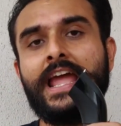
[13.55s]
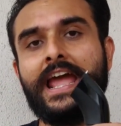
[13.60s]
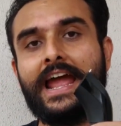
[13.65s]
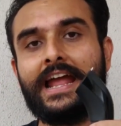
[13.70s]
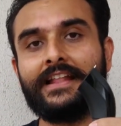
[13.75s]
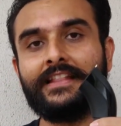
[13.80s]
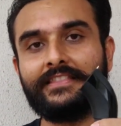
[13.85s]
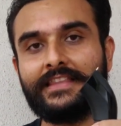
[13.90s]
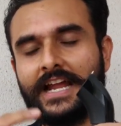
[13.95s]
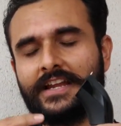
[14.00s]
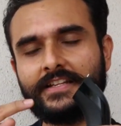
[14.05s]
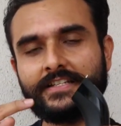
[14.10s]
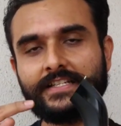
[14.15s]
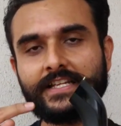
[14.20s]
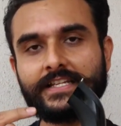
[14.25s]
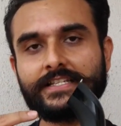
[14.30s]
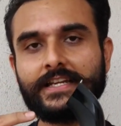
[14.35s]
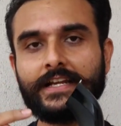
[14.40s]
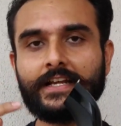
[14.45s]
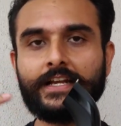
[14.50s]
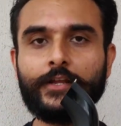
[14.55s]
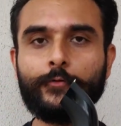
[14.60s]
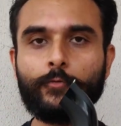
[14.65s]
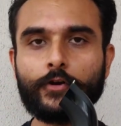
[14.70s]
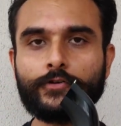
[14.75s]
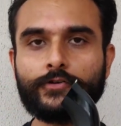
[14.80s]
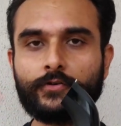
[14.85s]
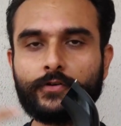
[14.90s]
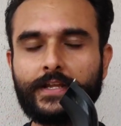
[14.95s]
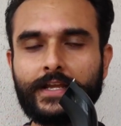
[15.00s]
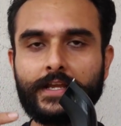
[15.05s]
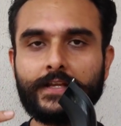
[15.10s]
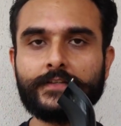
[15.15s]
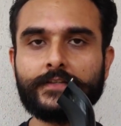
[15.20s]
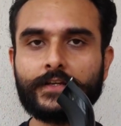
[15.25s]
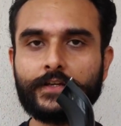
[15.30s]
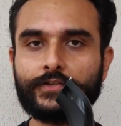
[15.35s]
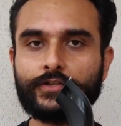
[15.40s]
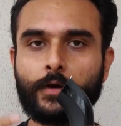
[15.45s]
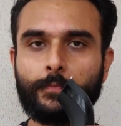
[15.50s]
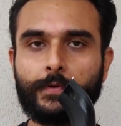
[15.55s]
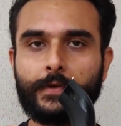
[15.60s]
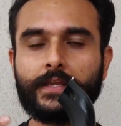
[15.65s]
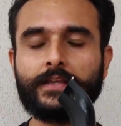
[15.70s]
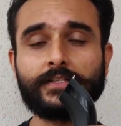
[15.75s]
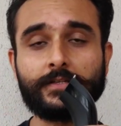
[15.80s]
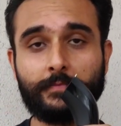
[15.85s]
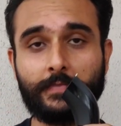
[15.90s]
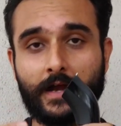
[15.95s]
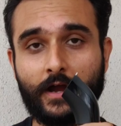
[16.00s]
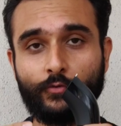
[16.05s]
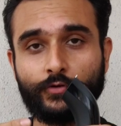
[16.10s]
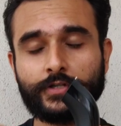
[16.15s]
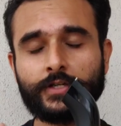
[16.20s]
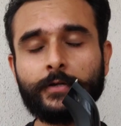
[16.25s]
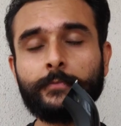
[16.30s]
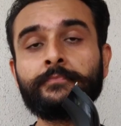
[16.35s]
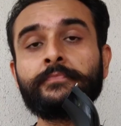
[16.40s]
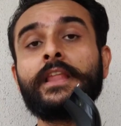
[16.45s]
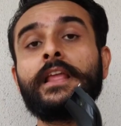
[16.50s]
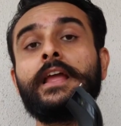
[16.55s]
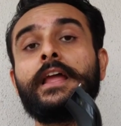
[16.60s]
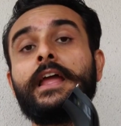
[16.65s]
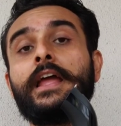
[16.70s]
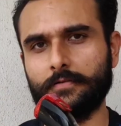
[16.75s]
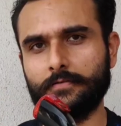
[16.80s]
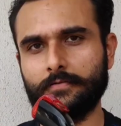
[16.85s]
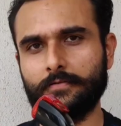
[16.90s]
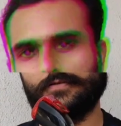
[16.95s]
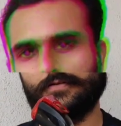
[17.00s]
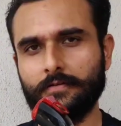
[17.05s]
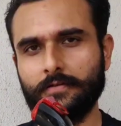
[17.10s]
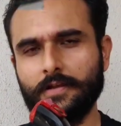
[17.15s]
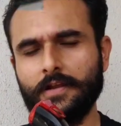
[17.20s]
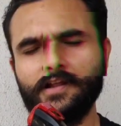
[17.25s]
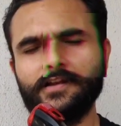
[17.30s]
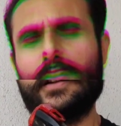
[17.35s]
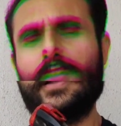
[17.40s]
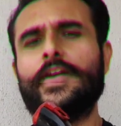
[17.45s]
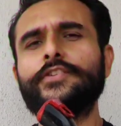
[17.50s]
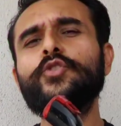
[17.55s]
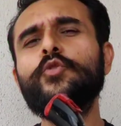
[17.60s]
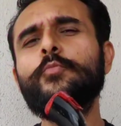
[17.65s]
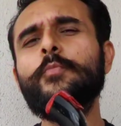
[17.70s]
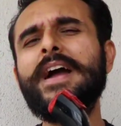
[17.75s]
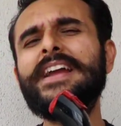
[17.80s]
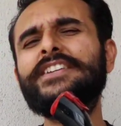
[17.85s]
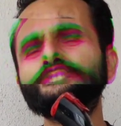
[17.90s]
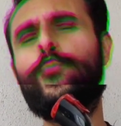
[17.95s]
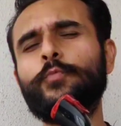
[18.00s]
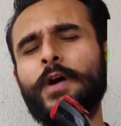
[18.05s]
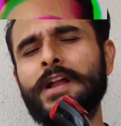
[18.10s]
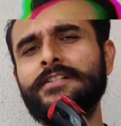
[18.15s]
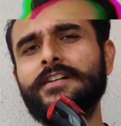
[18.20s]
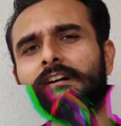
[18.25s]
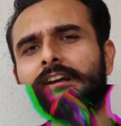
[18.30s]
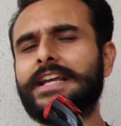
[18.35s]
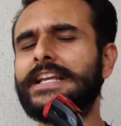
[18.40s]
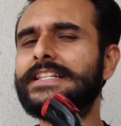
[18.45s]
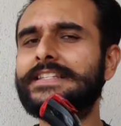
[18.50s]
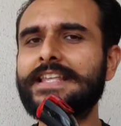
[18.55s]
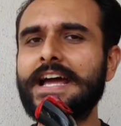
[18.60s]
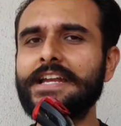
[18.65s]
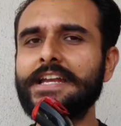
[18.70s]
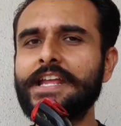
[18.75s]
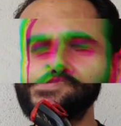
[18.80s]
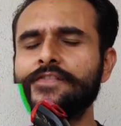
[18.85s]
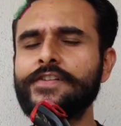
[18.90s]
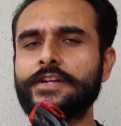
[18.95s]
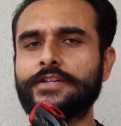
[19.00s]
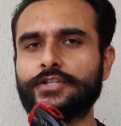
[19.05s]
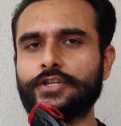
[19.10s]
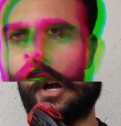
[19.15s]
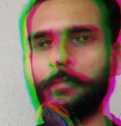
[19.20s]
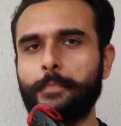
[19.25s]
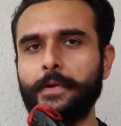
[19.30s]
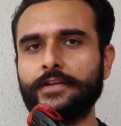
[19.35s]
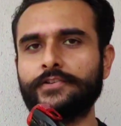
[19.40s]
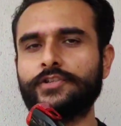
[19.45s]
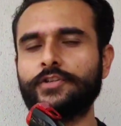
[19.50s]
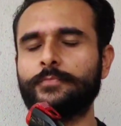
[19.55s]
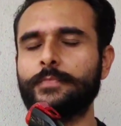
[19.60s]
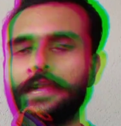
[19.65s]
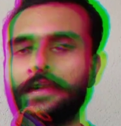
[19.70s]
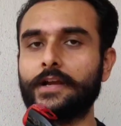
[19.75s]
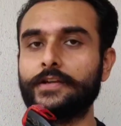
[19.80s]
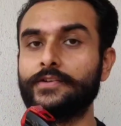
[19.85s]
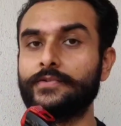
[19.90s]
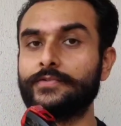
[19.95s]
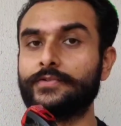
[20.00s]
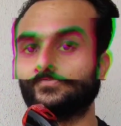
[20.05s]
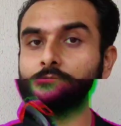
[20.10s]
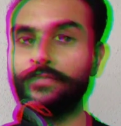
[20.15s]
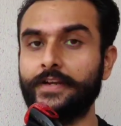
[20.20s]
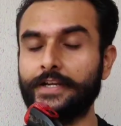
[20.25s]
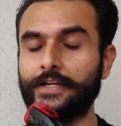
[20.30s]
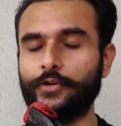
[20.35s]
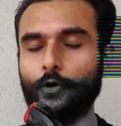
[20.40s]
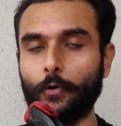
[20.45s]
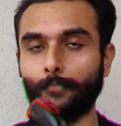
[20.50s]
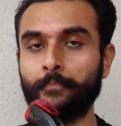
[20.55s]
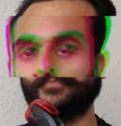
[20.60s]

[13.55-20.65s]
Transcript: And that is exactly what today's topic is about. Now, you might wonder, is that even a topic to make a YouTube video?